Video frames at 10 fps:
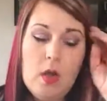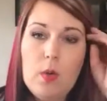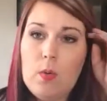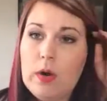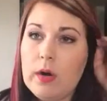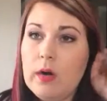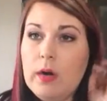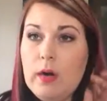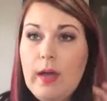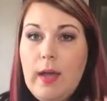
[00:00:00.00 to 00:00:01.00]

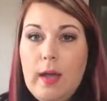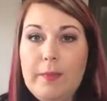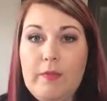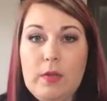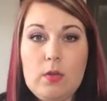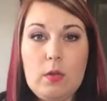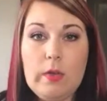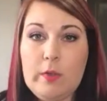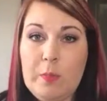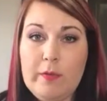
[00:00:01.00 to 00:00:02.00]
or if
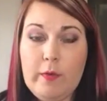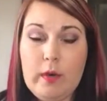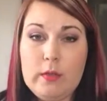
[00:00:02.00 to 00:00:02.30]
you prefer